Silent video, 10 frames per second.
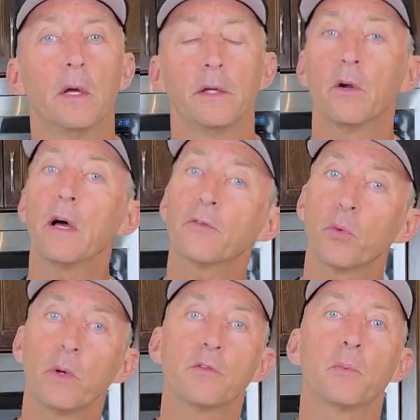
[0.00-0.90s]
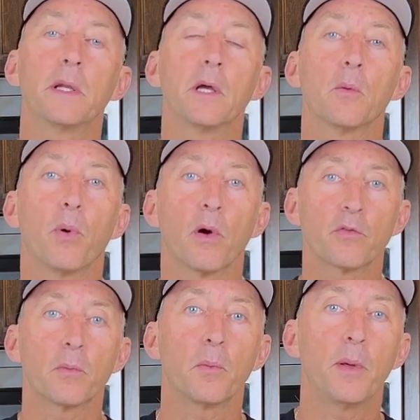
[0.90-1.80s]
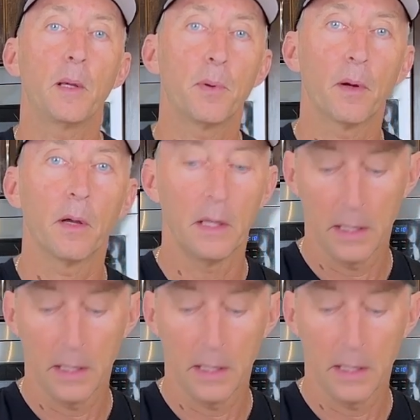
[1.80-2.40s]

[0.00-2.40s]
You don't have to waste money on parchment paper,